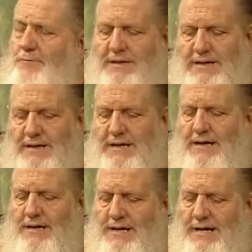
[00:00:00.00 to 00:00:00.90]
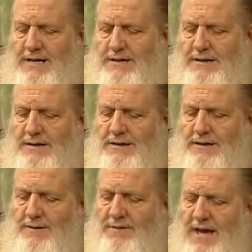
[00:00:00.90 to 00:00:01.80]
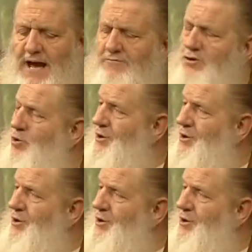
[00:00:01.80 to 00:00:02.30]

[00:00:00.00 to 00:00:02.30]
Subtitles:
a beginning and end. They have